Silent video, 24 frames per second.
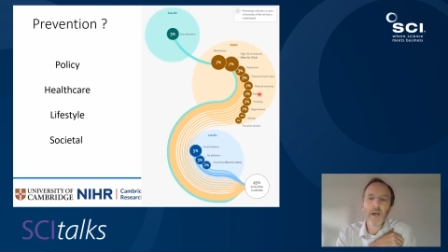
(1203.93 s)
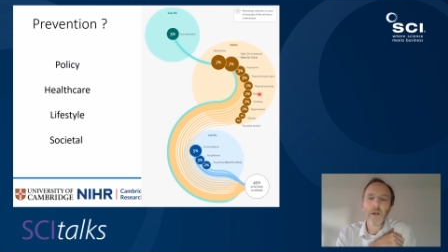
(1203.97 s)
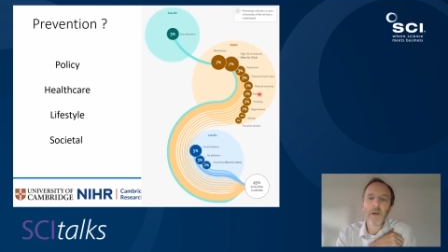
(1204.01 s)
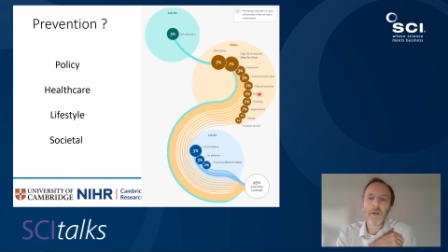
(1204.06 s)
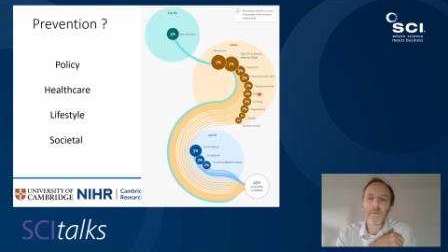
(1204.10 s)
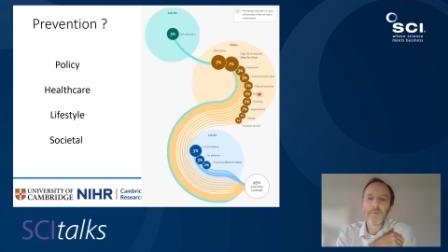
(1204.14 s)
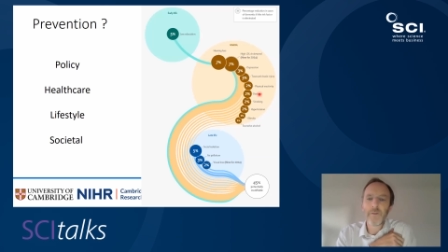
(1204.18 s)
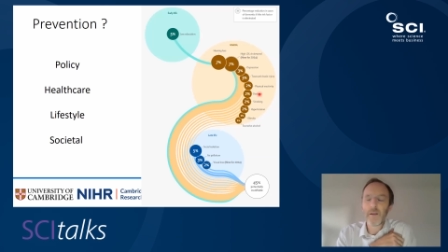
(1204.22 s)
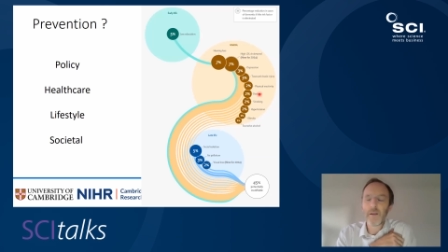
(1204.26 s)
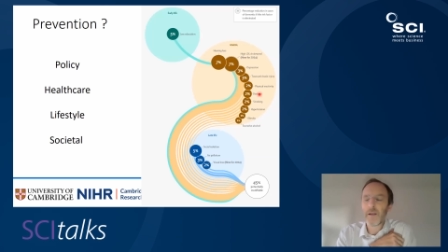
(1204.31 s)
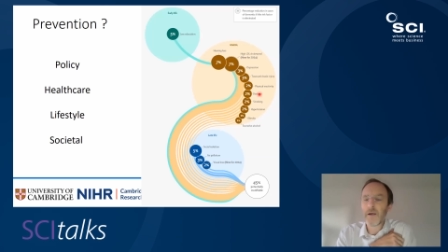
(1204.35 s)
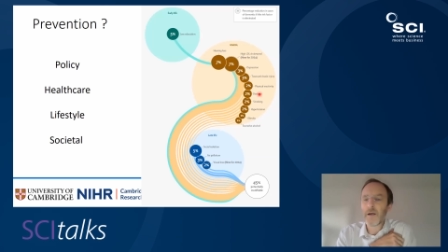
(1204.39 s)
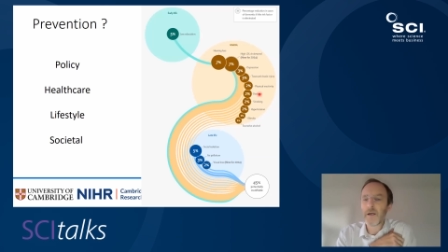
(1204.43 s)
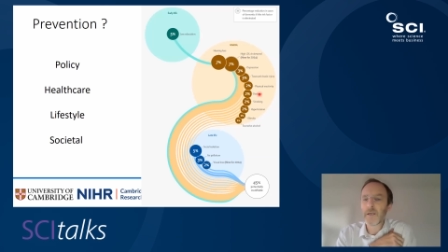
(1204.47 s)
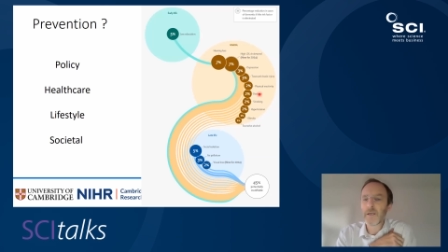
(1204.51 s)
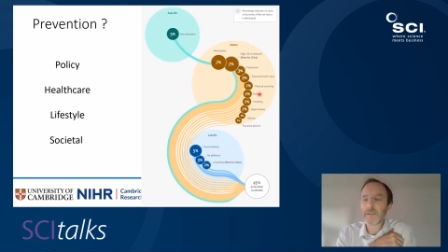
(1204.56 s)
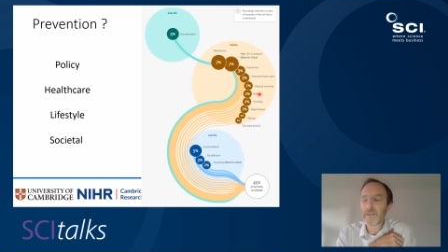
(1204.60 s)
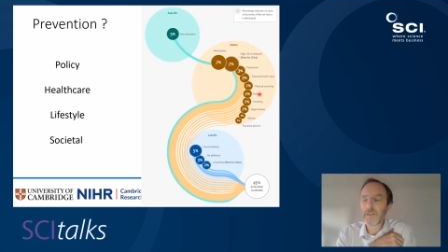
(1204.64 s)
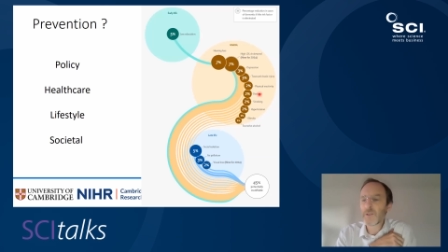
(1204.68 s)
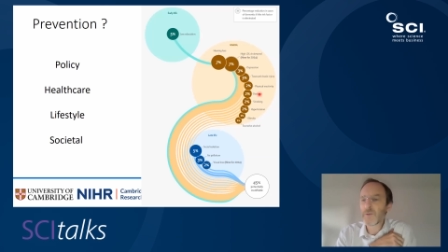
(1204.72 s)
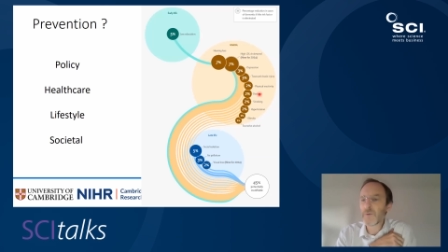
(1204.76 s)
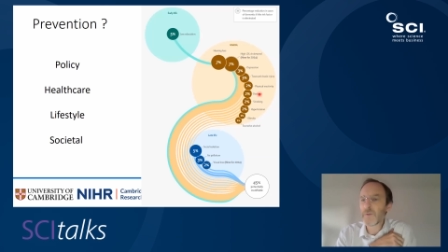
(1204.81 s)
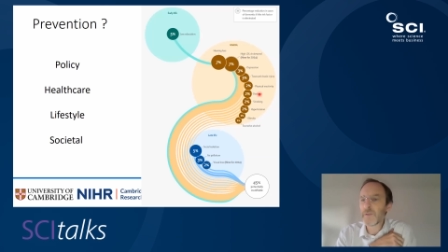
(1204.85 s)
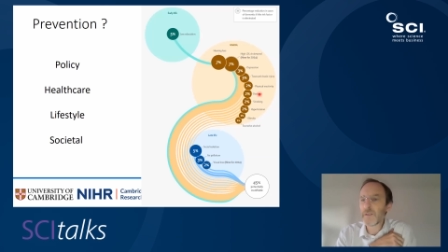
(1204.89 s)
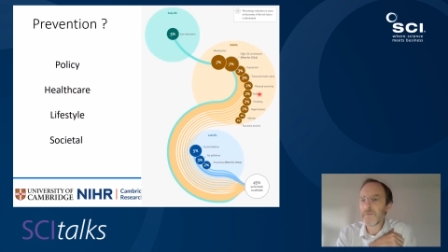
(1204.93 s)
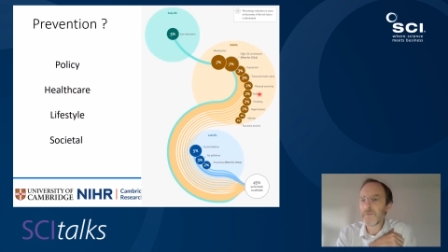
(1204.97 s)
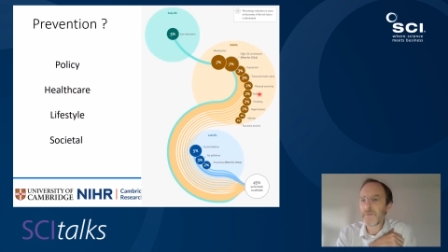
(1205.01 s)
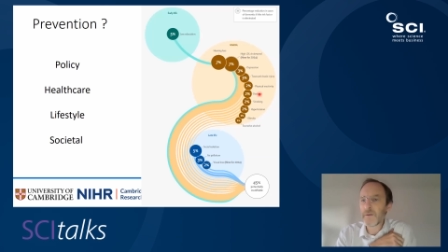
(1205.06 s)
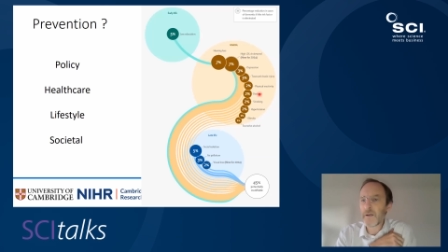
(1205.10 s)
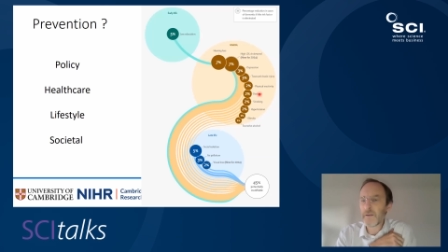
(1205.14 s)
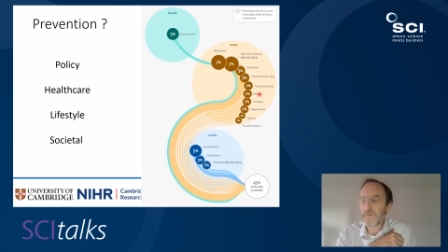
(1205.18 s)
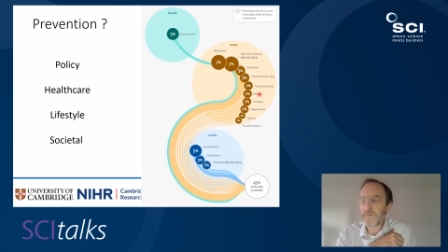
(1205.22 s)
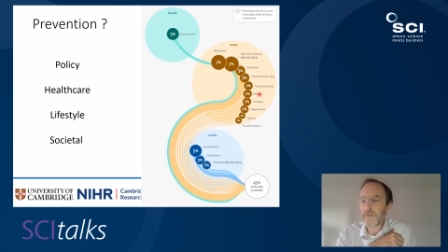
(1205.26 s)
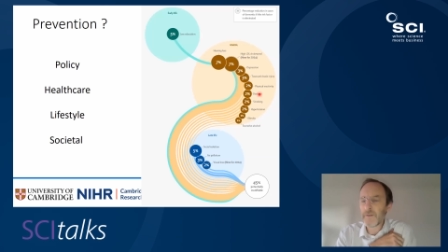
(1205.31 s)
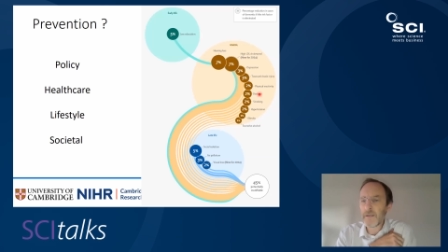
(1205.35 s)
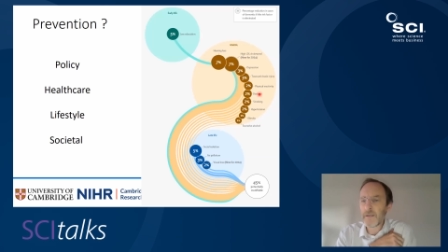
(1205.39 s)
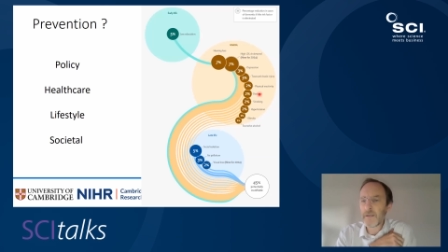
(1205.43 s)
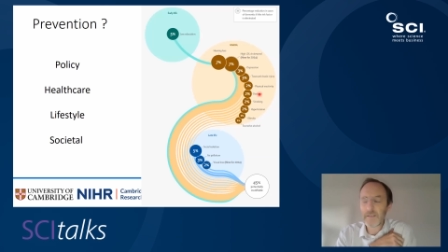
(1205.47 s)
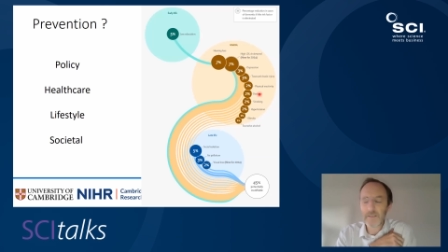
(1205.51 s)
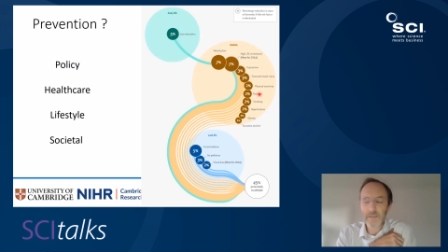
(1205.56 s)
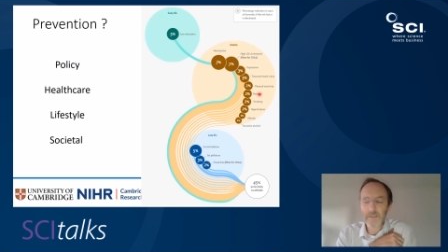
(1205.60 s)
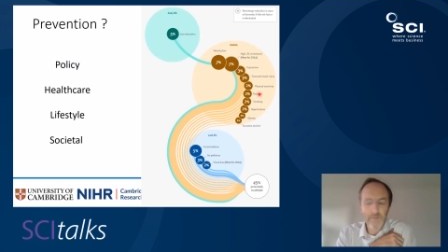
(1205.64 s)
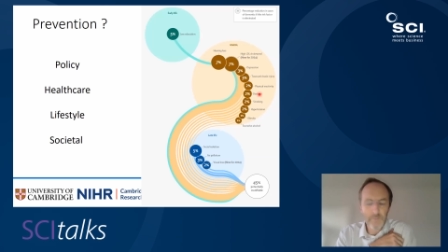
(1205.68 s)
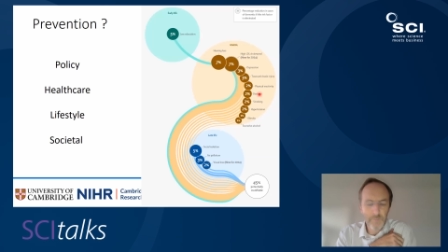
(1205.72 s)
over the last 25 years.